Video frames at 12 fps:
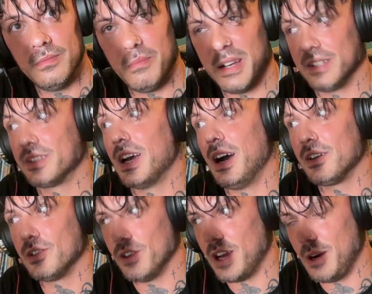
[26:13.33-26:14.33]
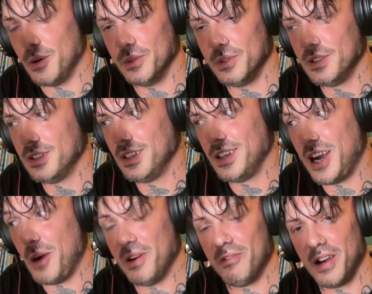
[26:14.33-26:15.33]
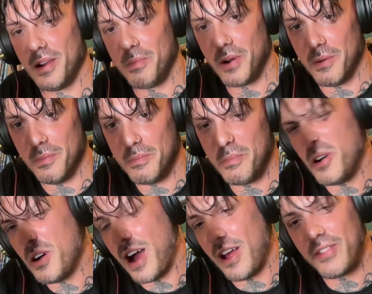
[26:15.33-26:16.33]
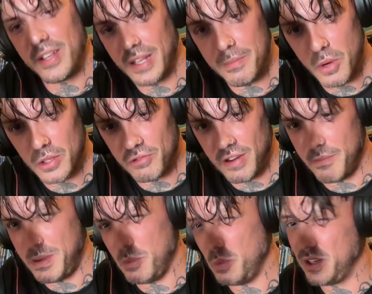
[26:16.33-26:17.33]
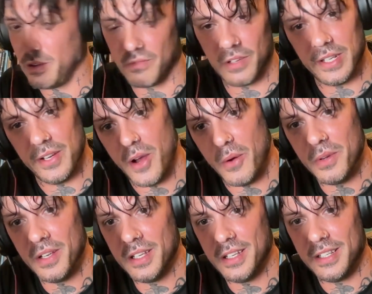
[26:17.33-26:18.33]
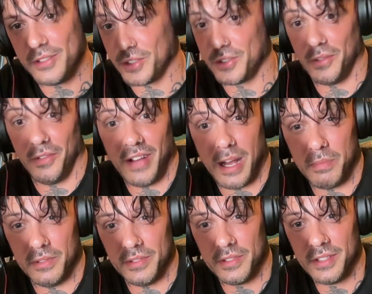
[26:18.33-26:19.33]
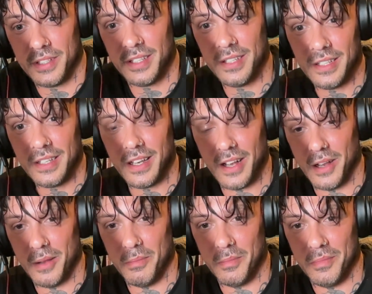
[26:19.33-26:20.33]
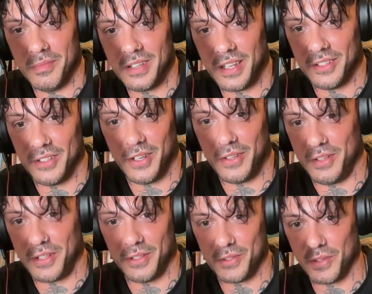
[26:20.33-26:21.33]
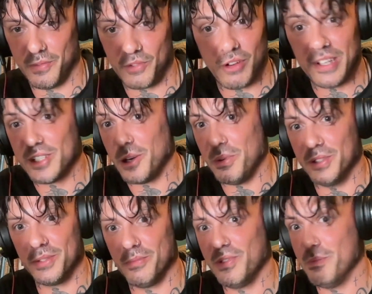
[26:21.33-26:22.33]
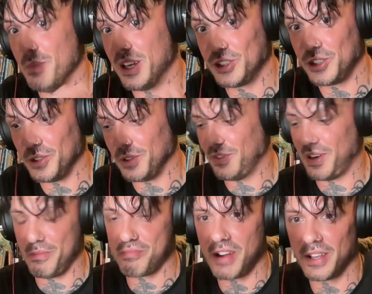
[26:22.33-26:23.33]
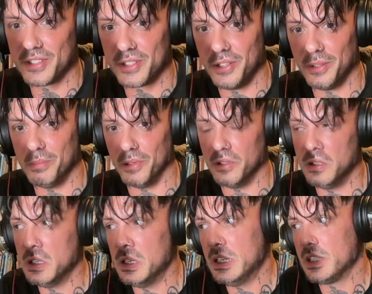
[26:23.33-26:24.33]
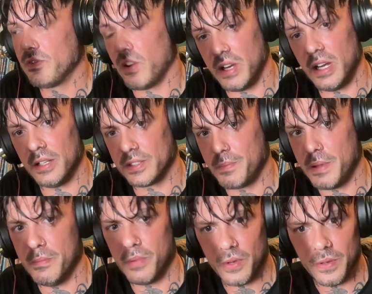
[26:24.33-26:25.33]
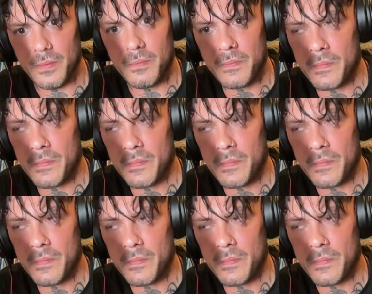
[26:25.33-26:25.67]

attack on how I write a poem. But I think, like most great people, we don't really know. It just sort of happens. And you can sort of dress it up as something magical or very practical, but it's very hard to pinpoint